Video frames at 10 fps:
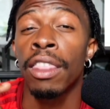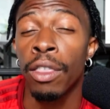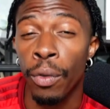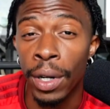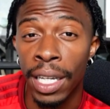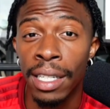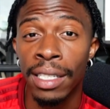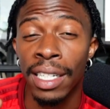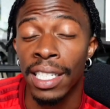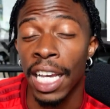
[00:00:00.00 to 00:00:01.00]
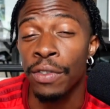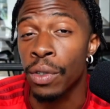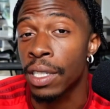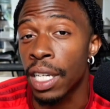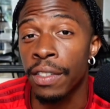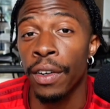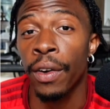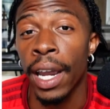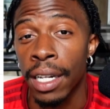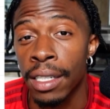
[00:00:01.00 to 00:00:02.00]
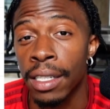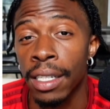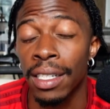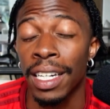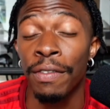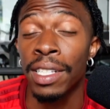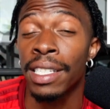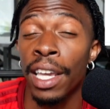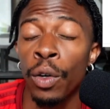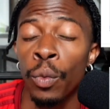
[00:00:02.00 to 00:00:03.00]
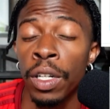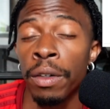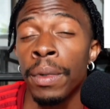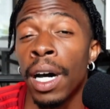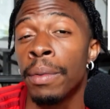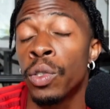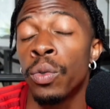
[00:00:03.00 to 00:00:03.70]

3 successful 6-figure agencies and even scaled one of them up to